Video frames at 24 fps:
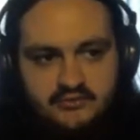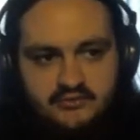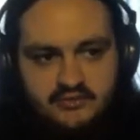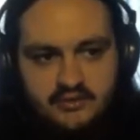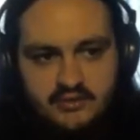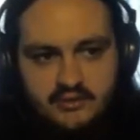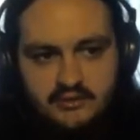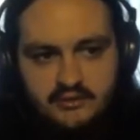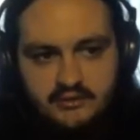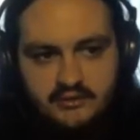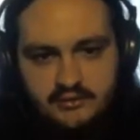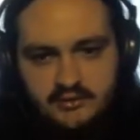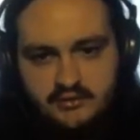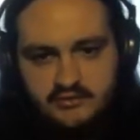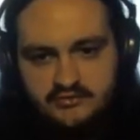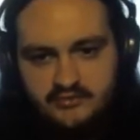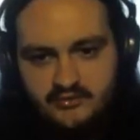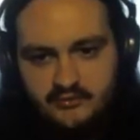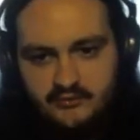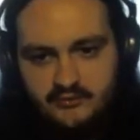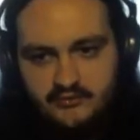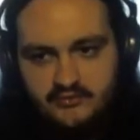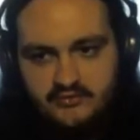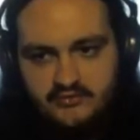you'll
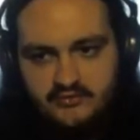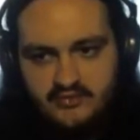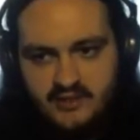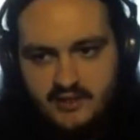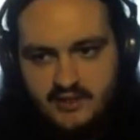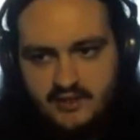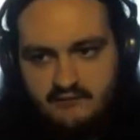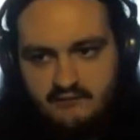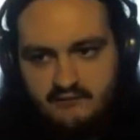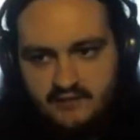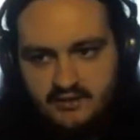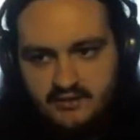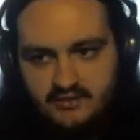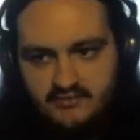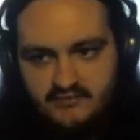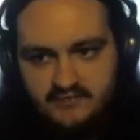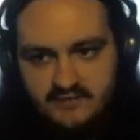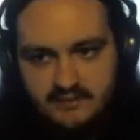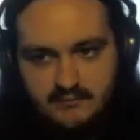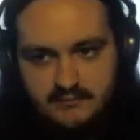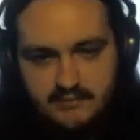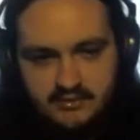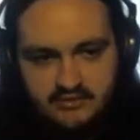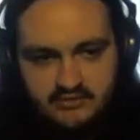also notice I have
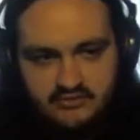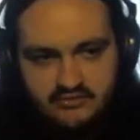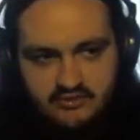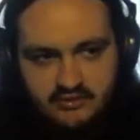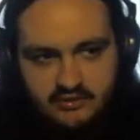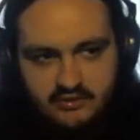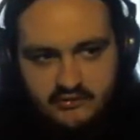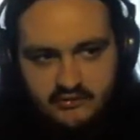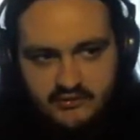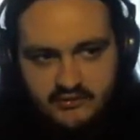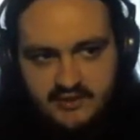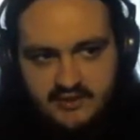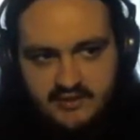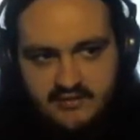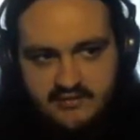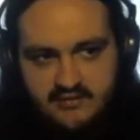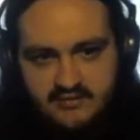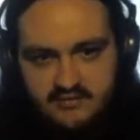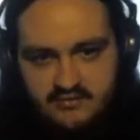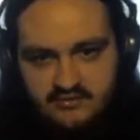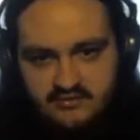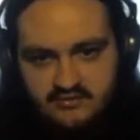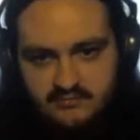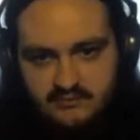XVM installed again.
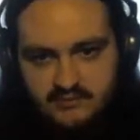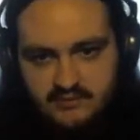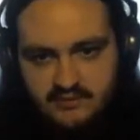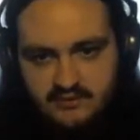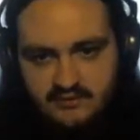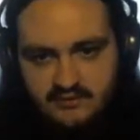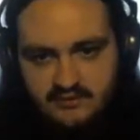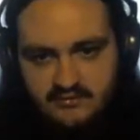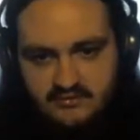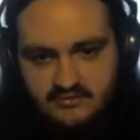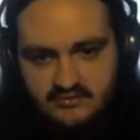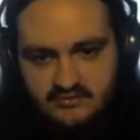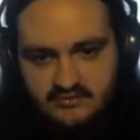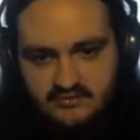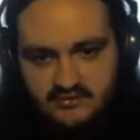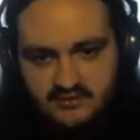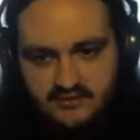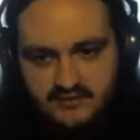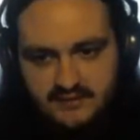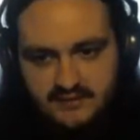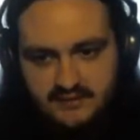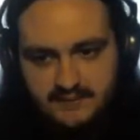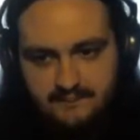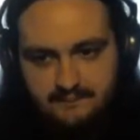This is because
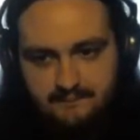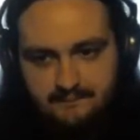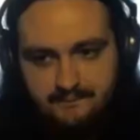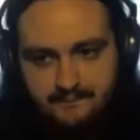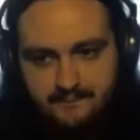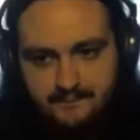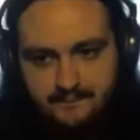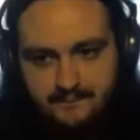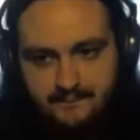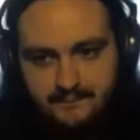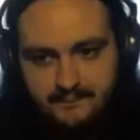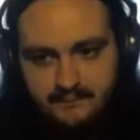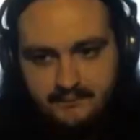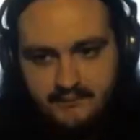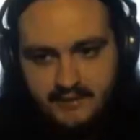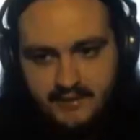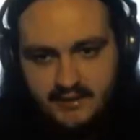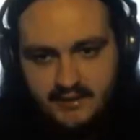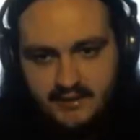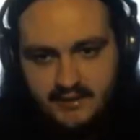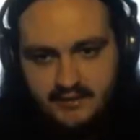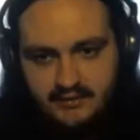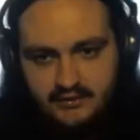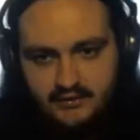
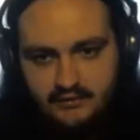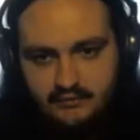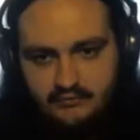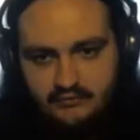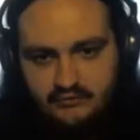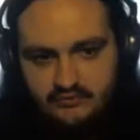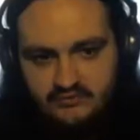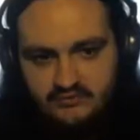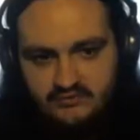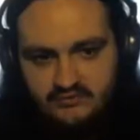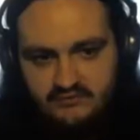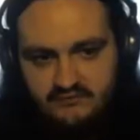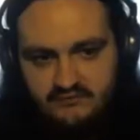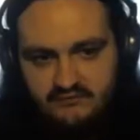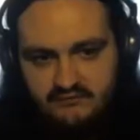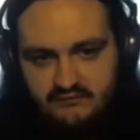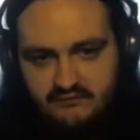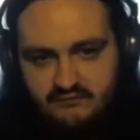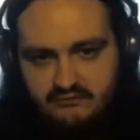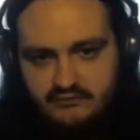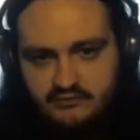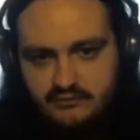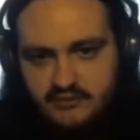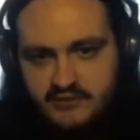I know just
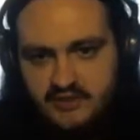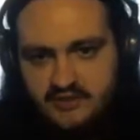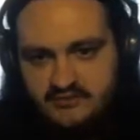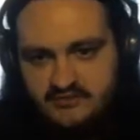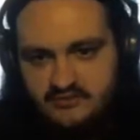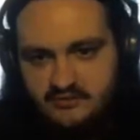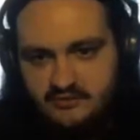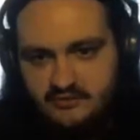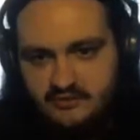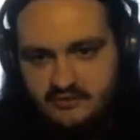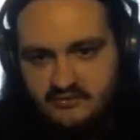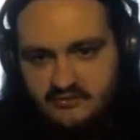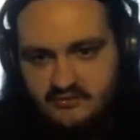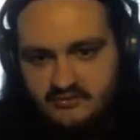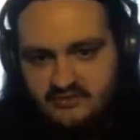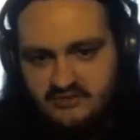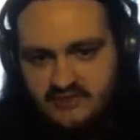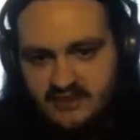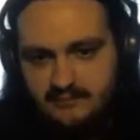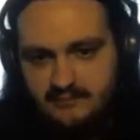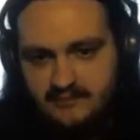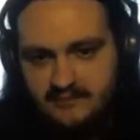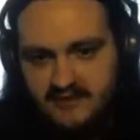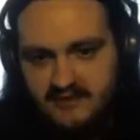a few days ago I just
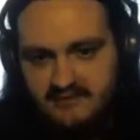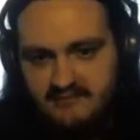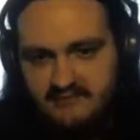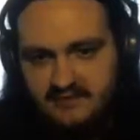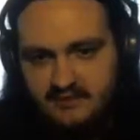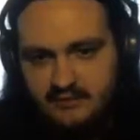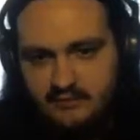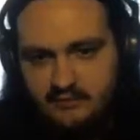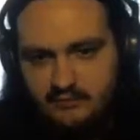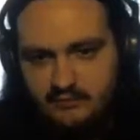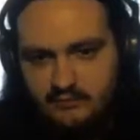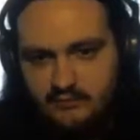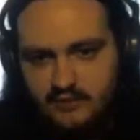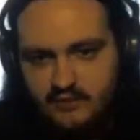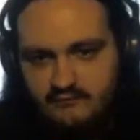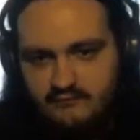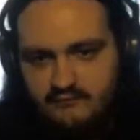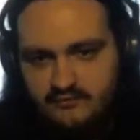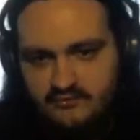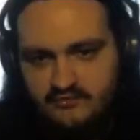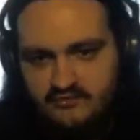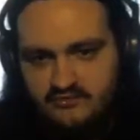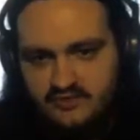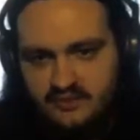kept having
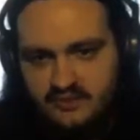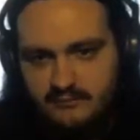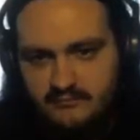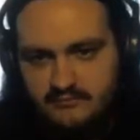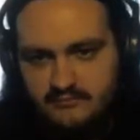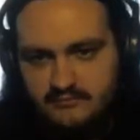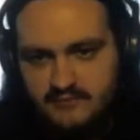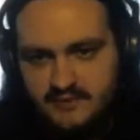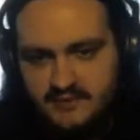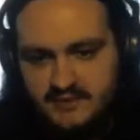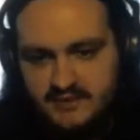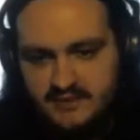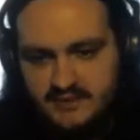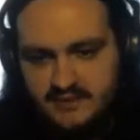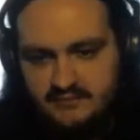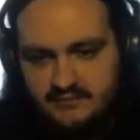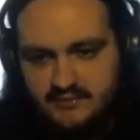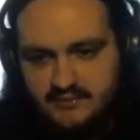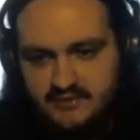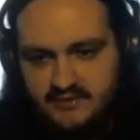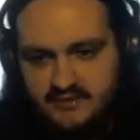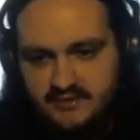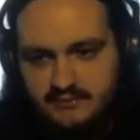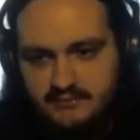raffle stomps by the enemy
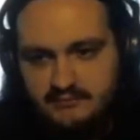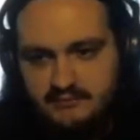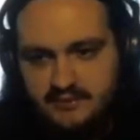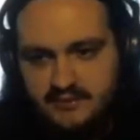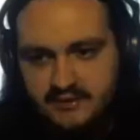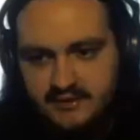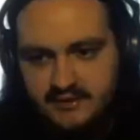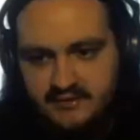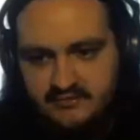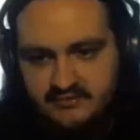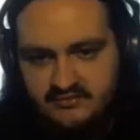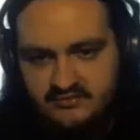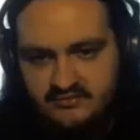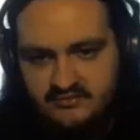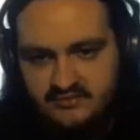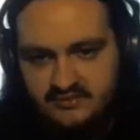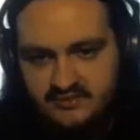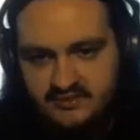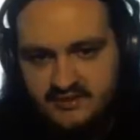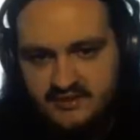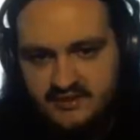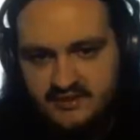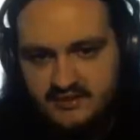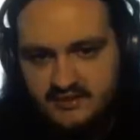team, and I just
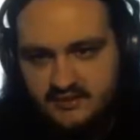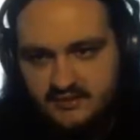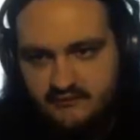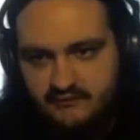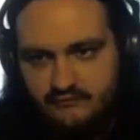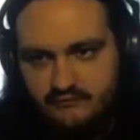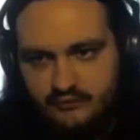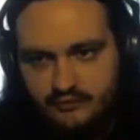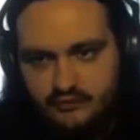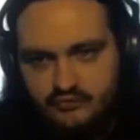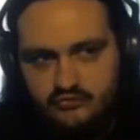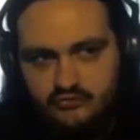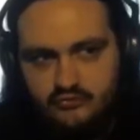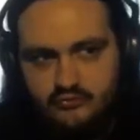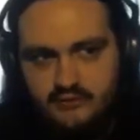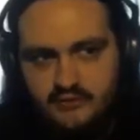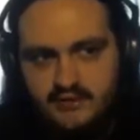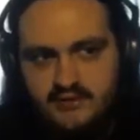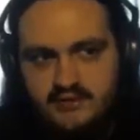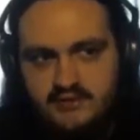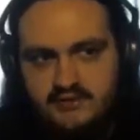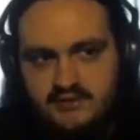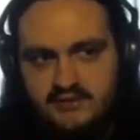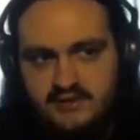kind of got
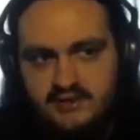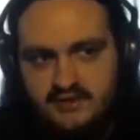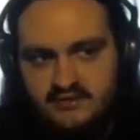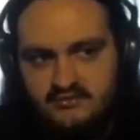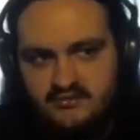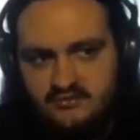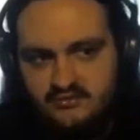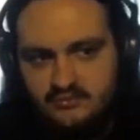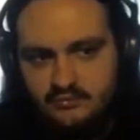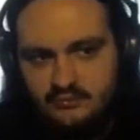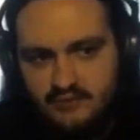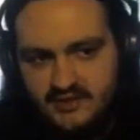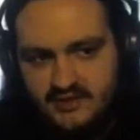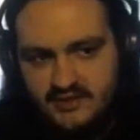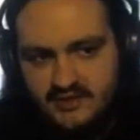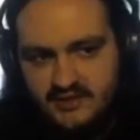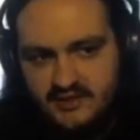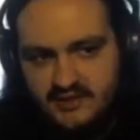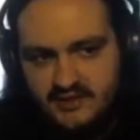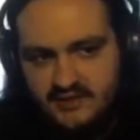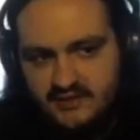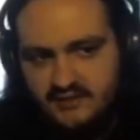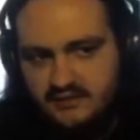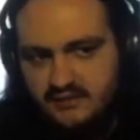frustrated, and I just was
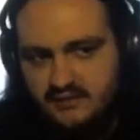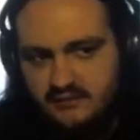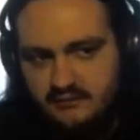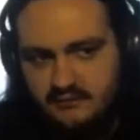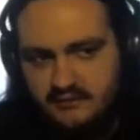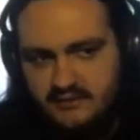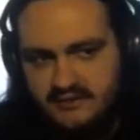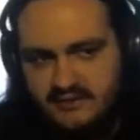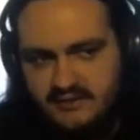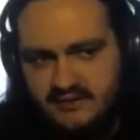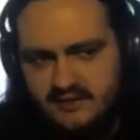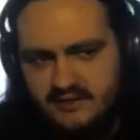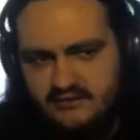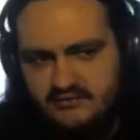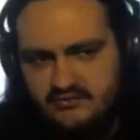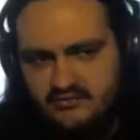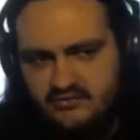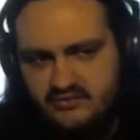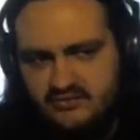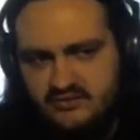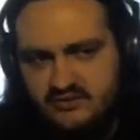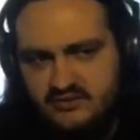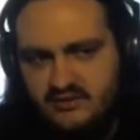like, alright, I'll just